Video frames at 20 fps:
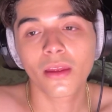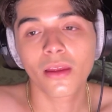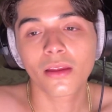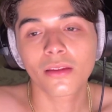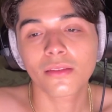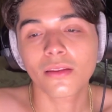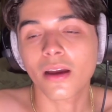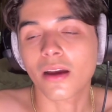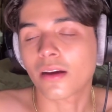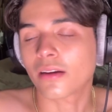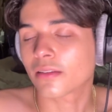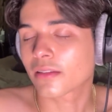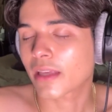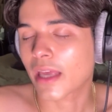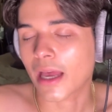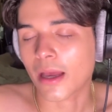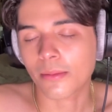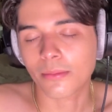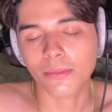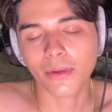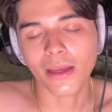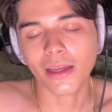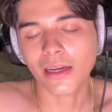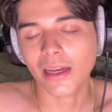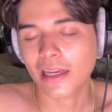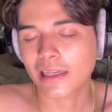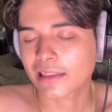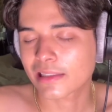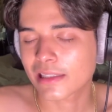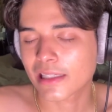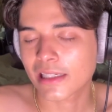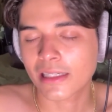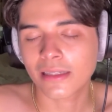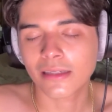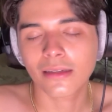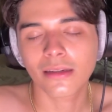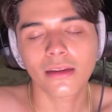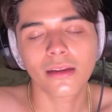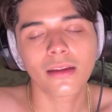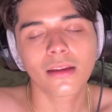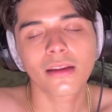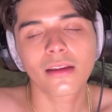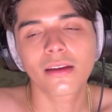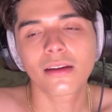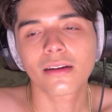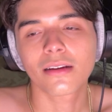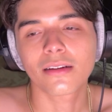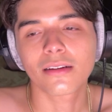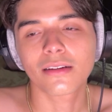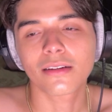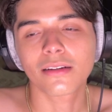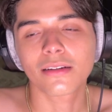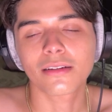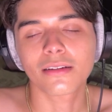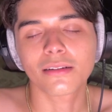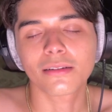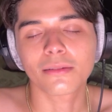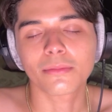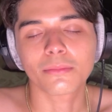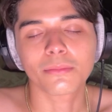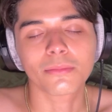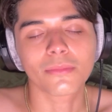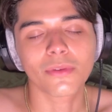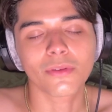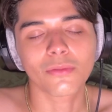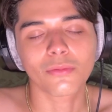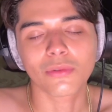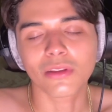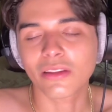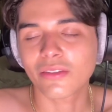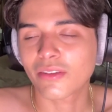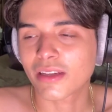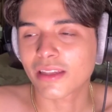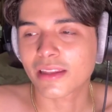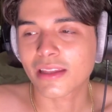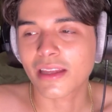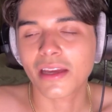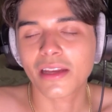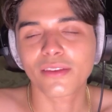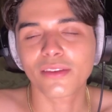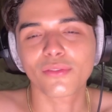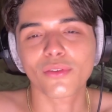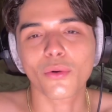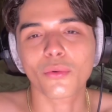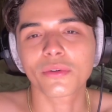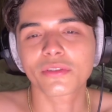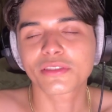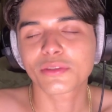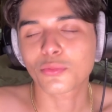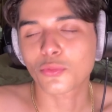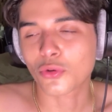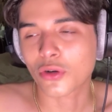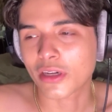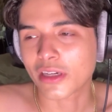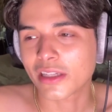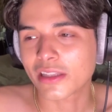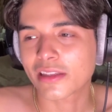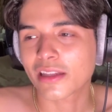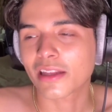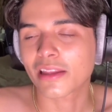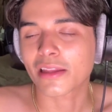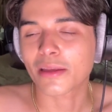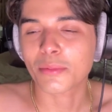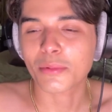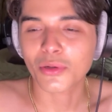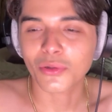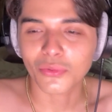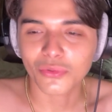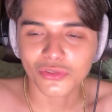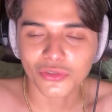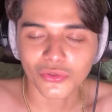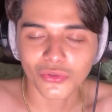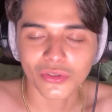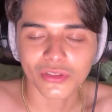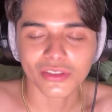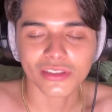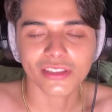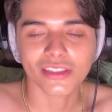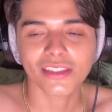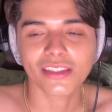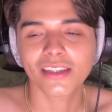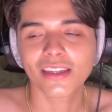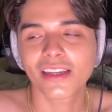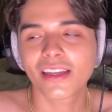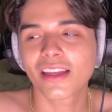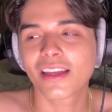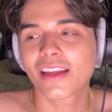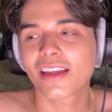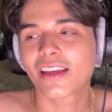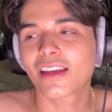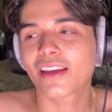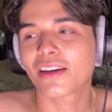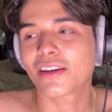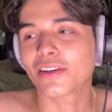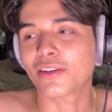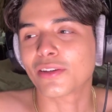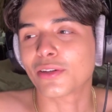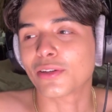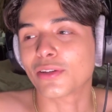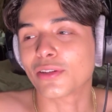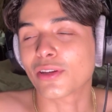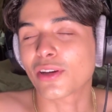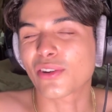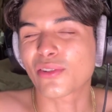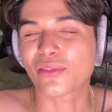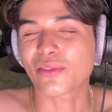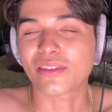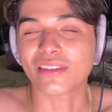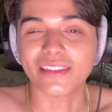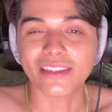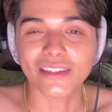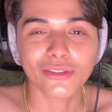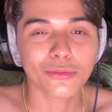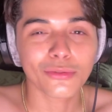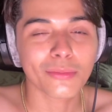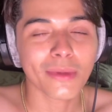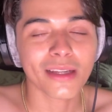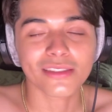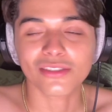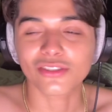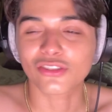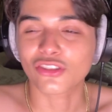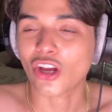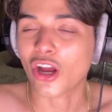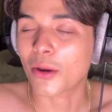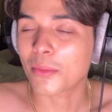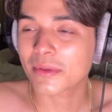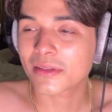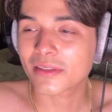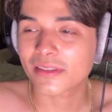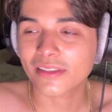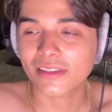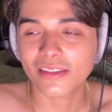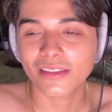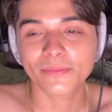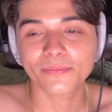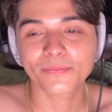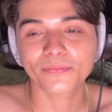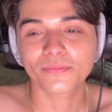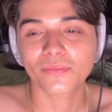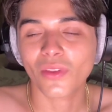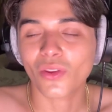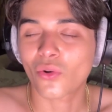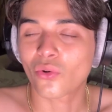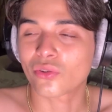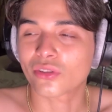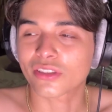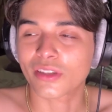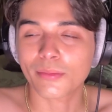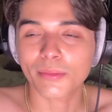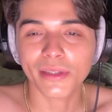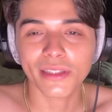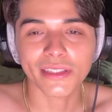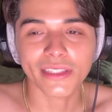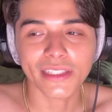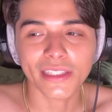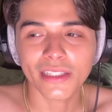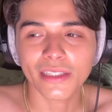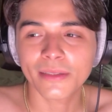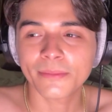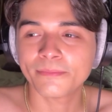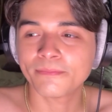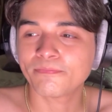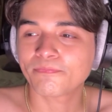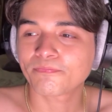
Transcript: Nah, cap. 8 out of 10. We'll leave it at that. If y'all wanna see more Anitta, let me know what you wanna see. Y'all know the deal, man. Just comment it or send me a DM.